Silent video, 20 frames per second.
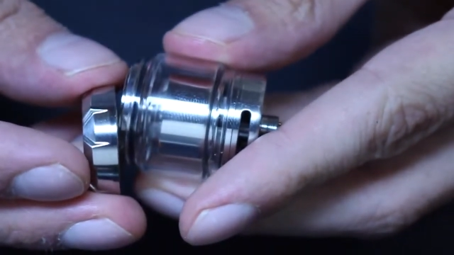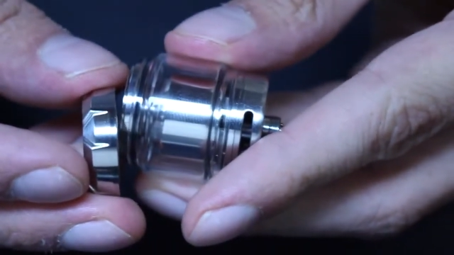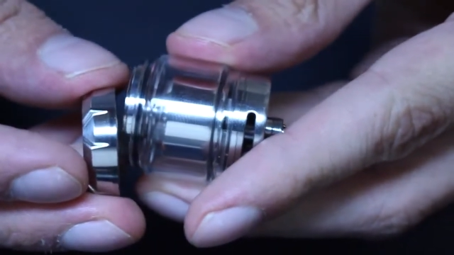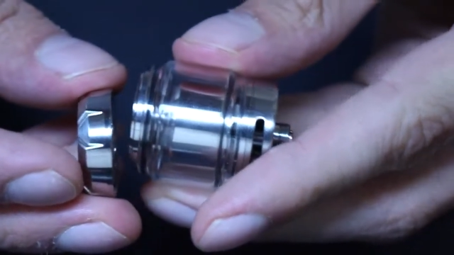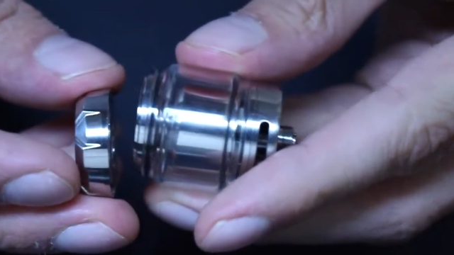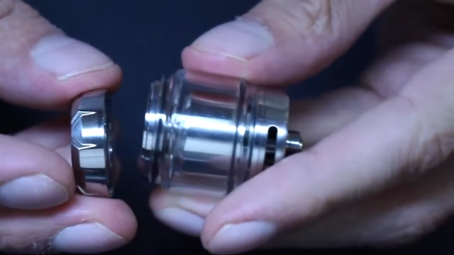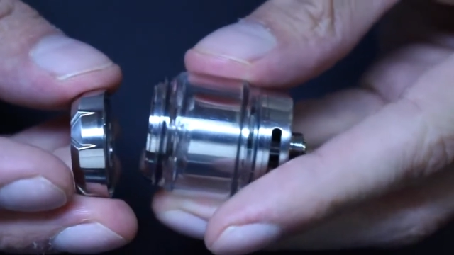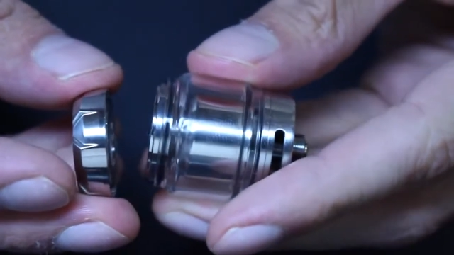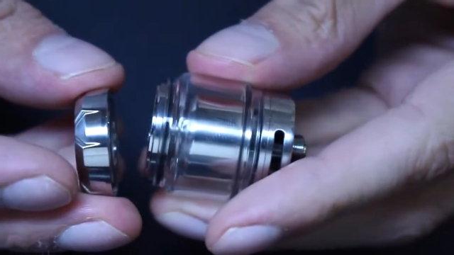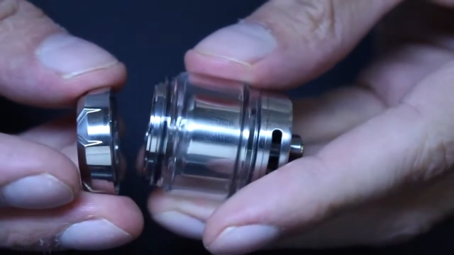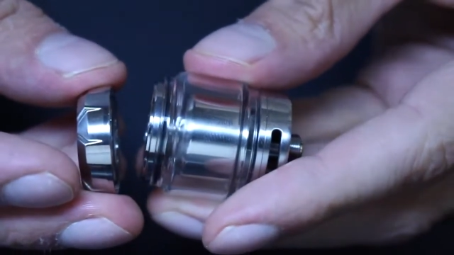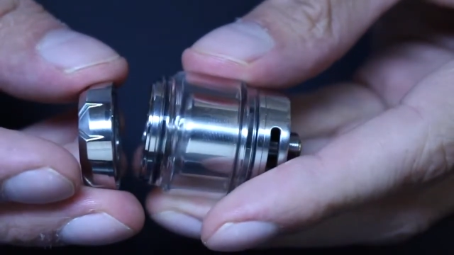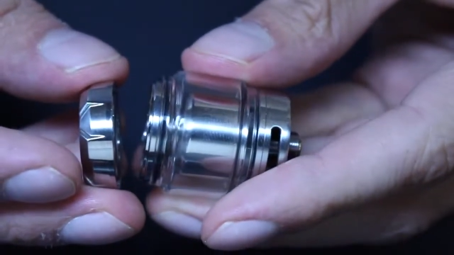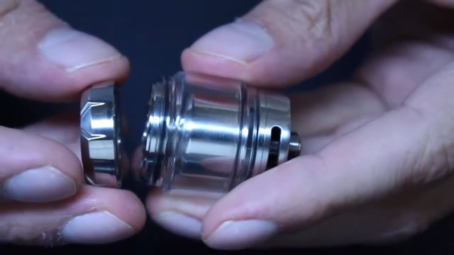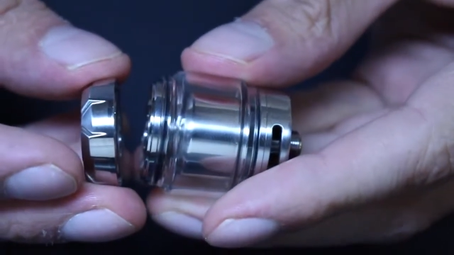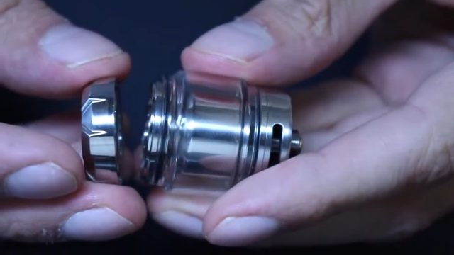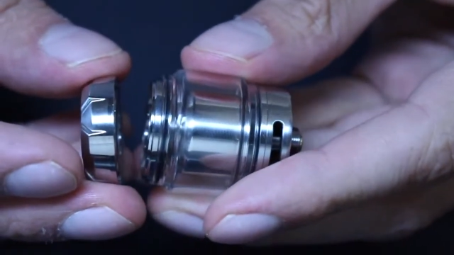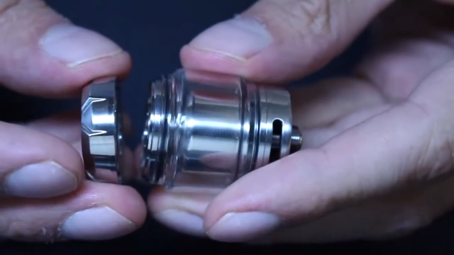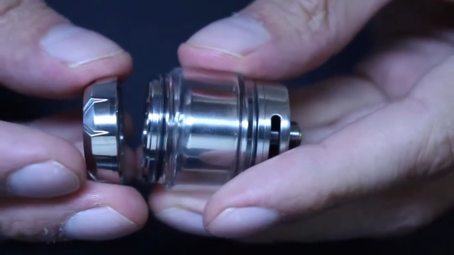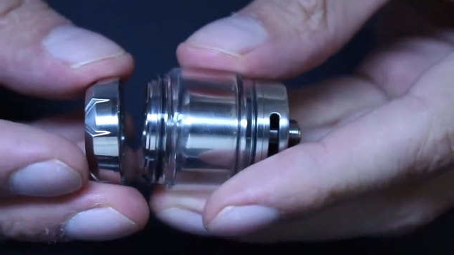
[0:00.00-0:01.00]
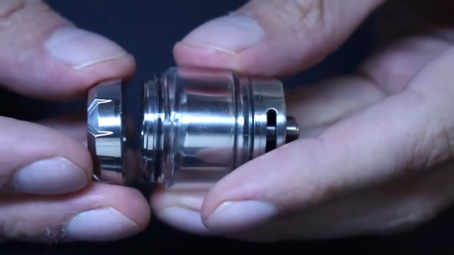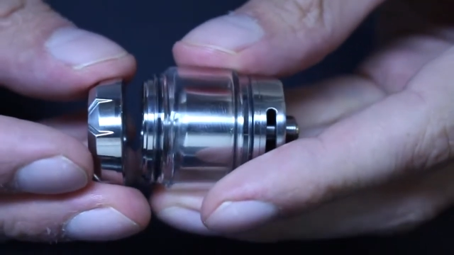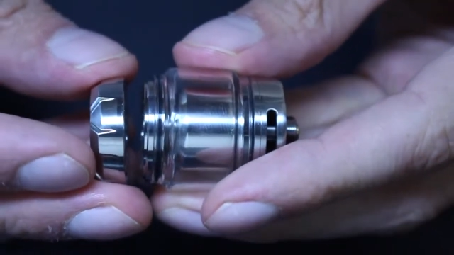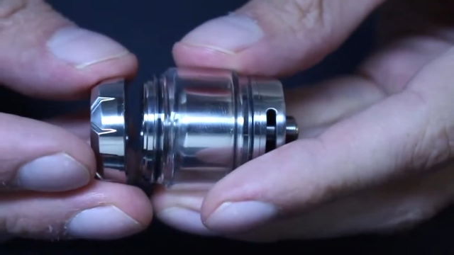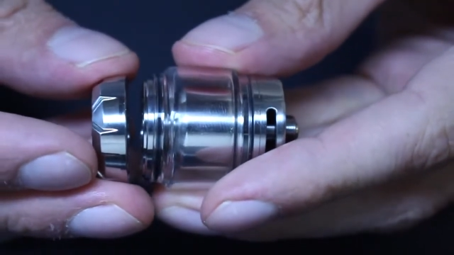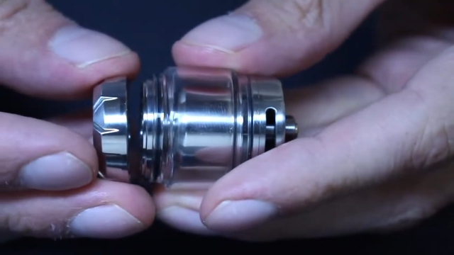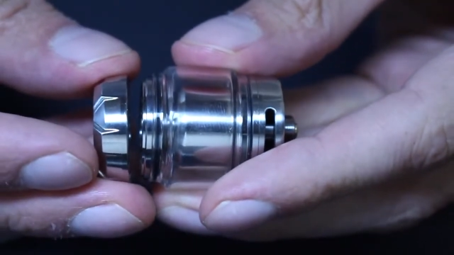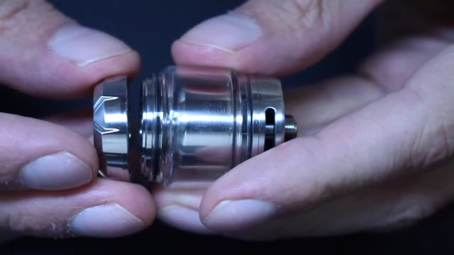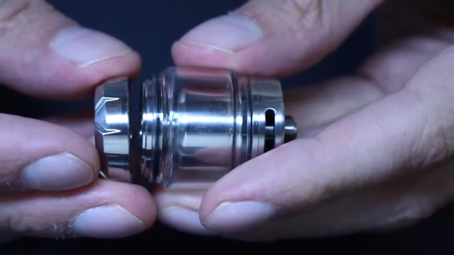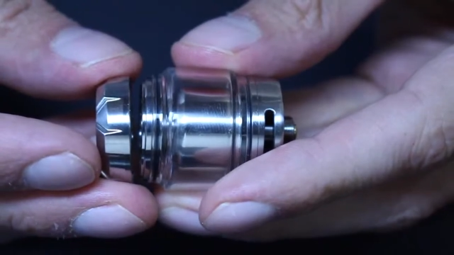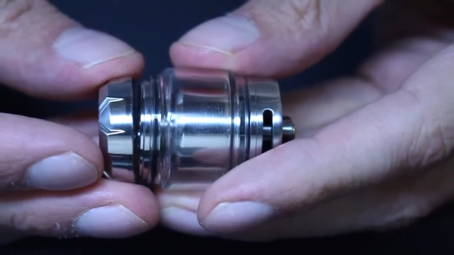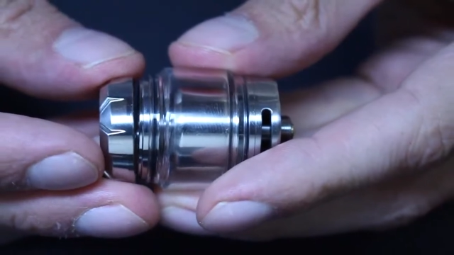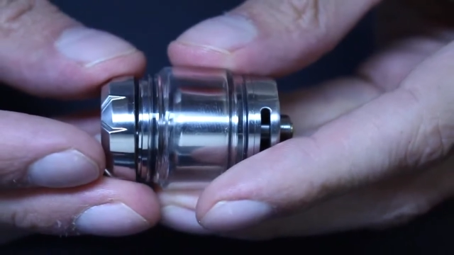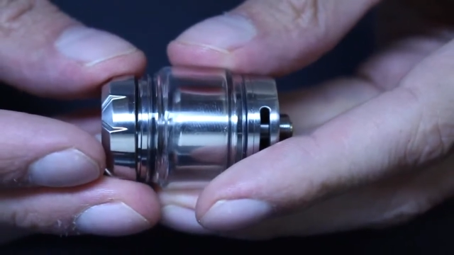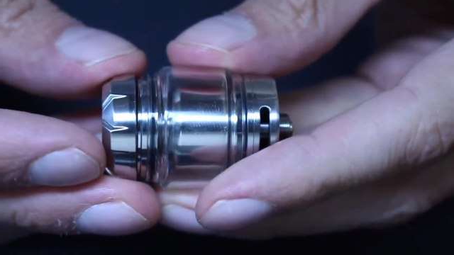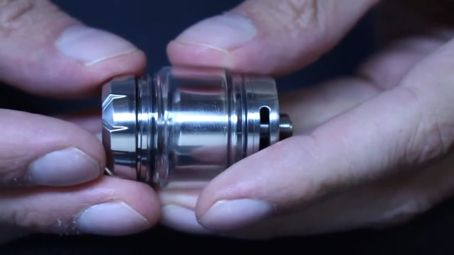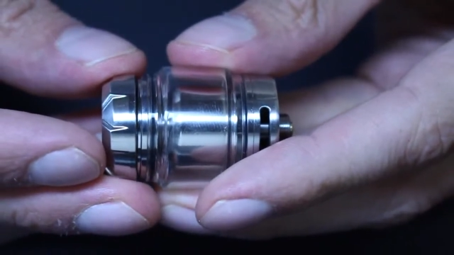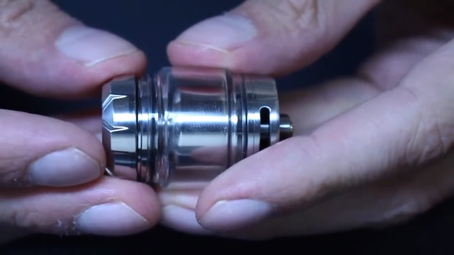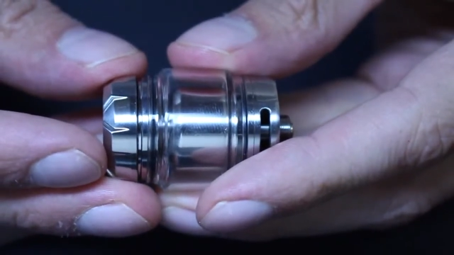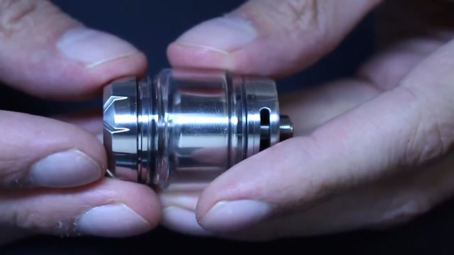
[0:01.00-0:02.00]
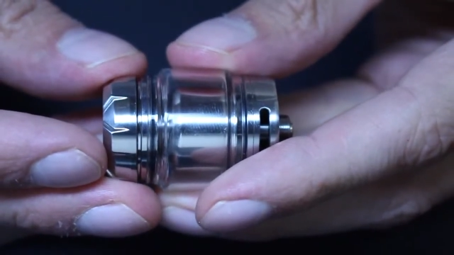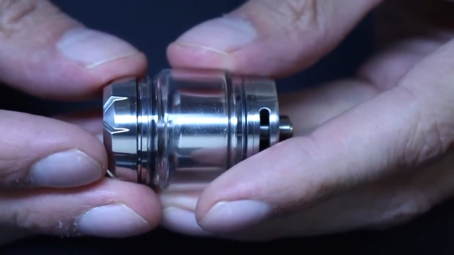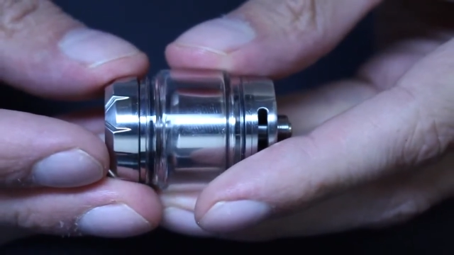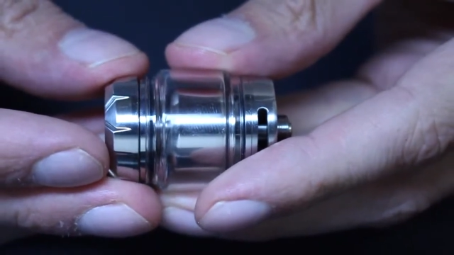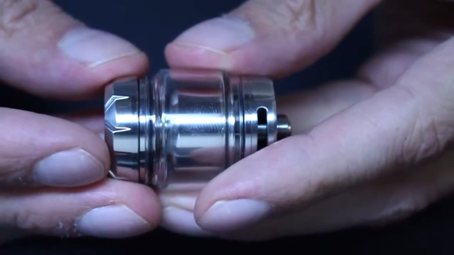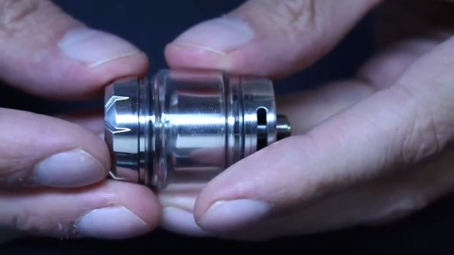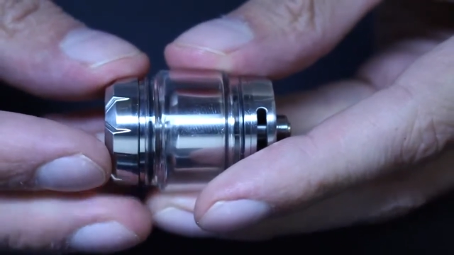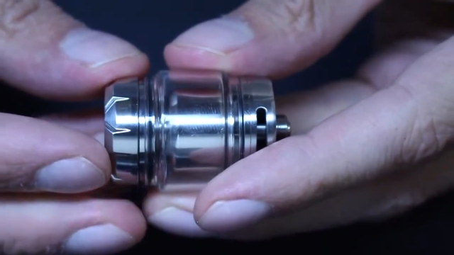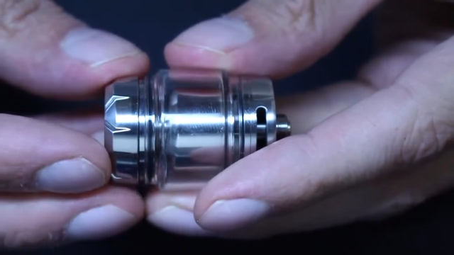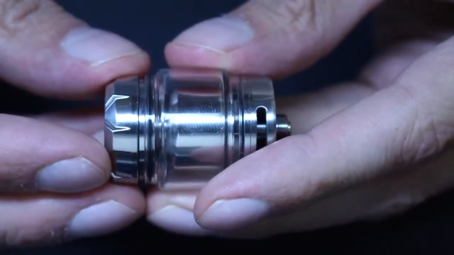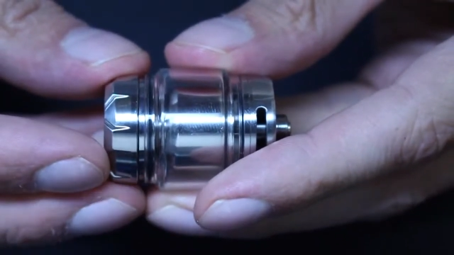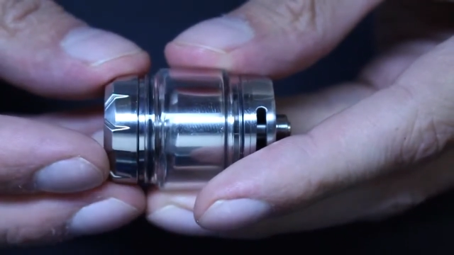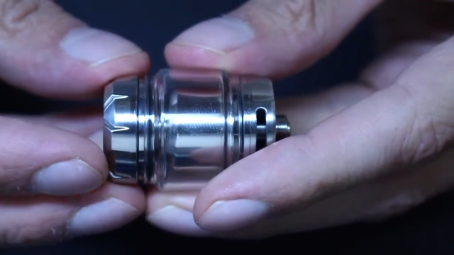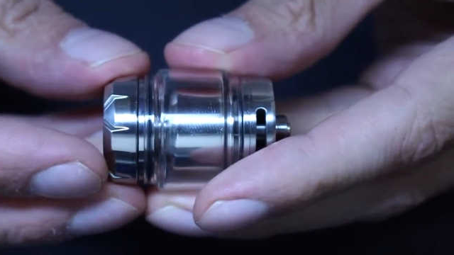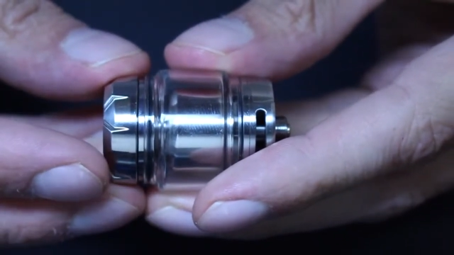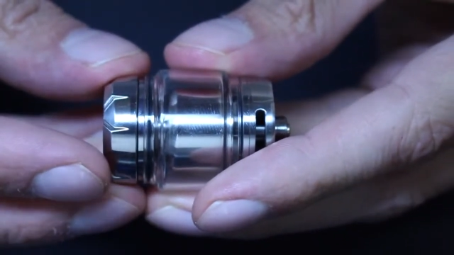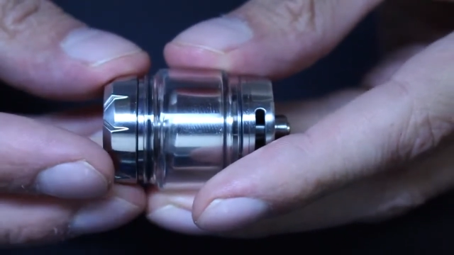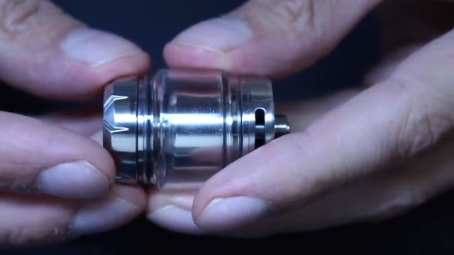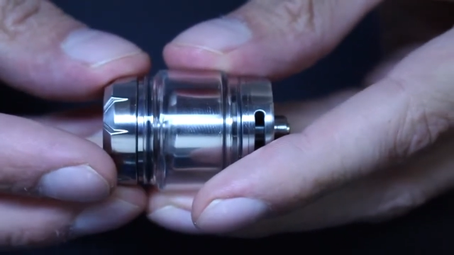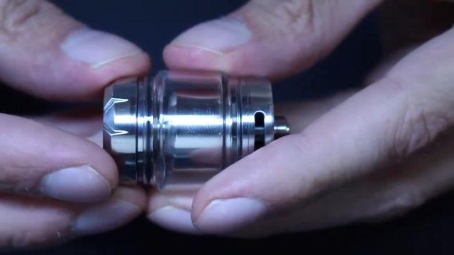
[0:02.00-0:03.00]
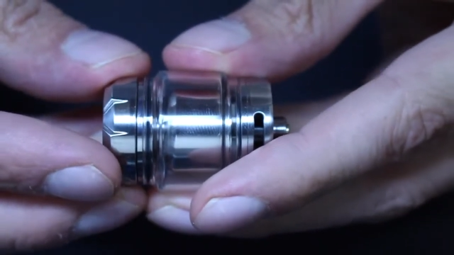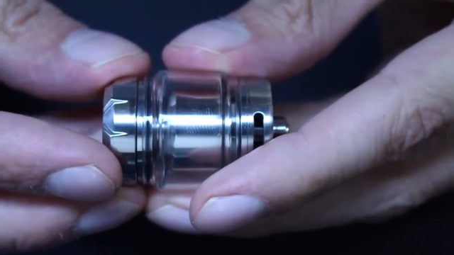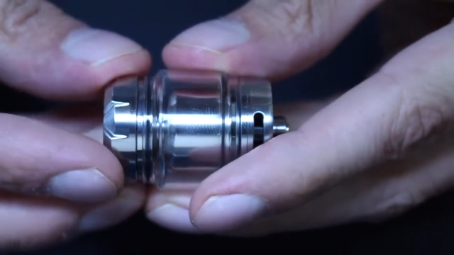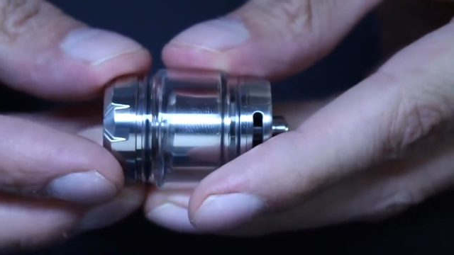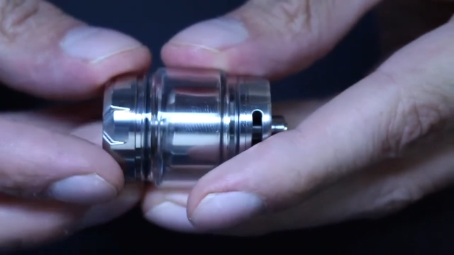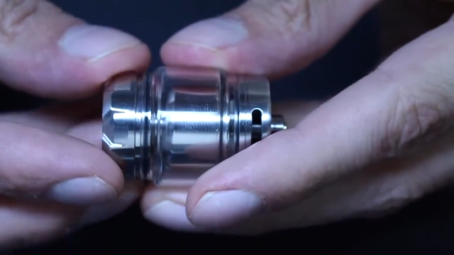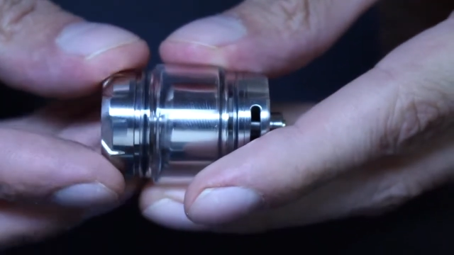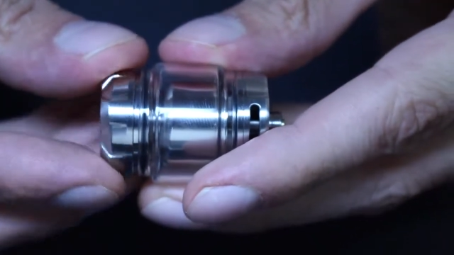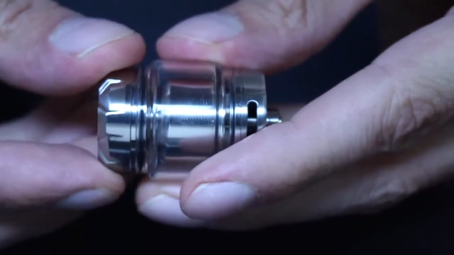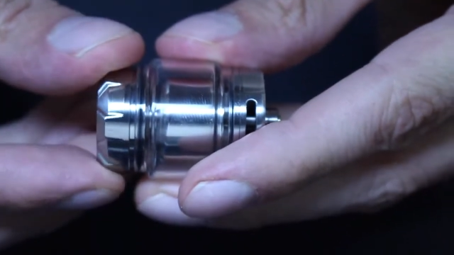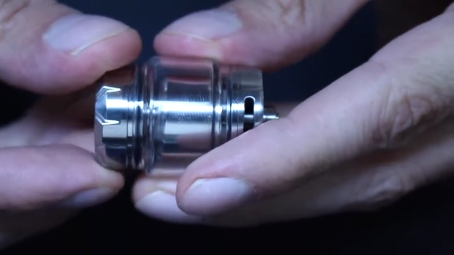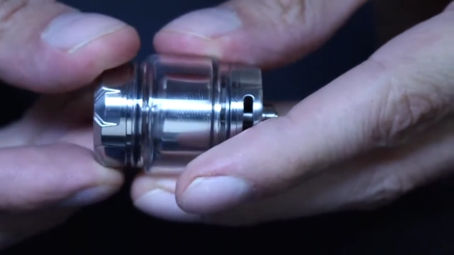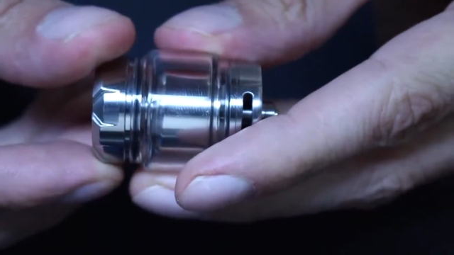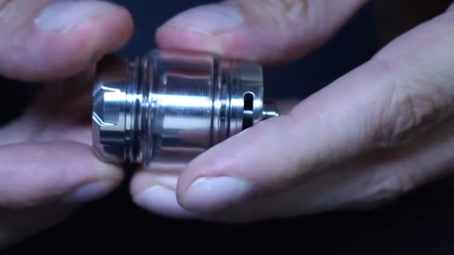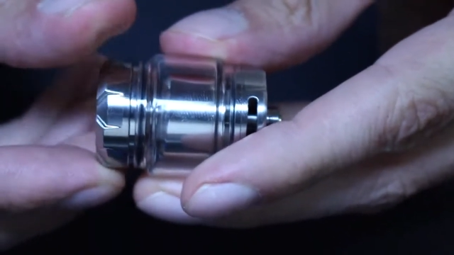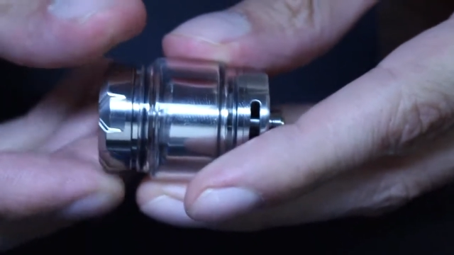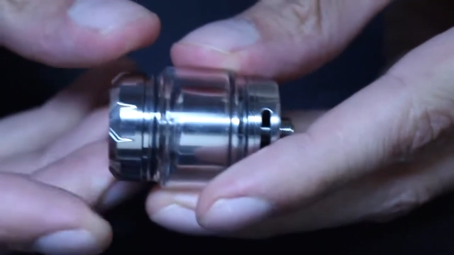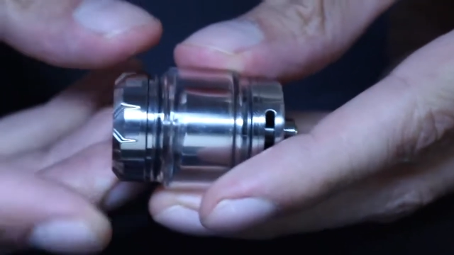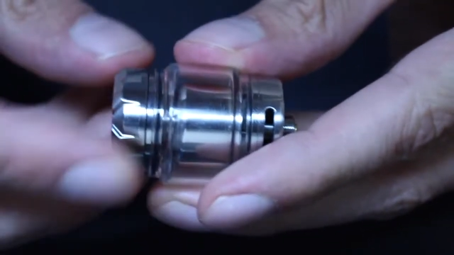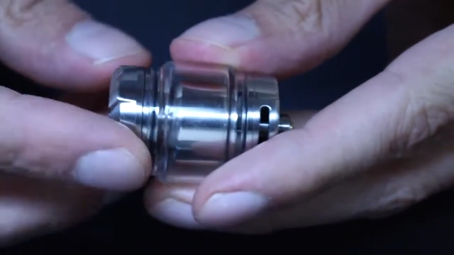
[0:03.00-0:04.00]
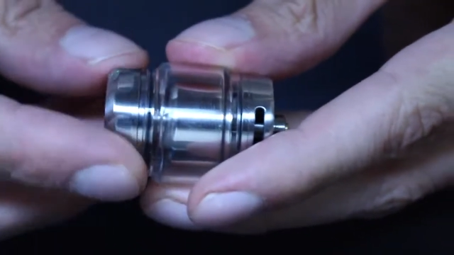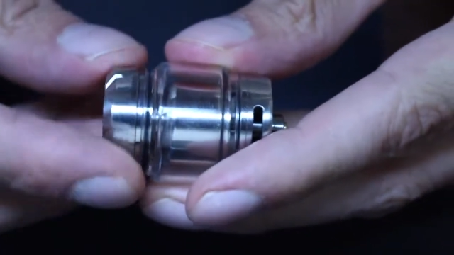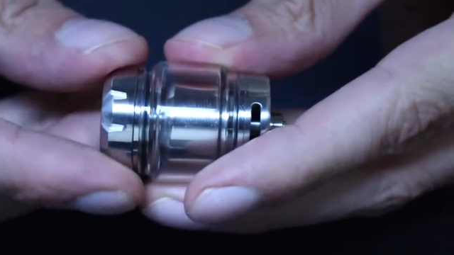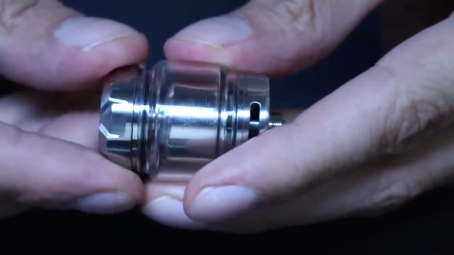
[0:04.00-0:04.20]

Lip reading: [unreadable: no face in view]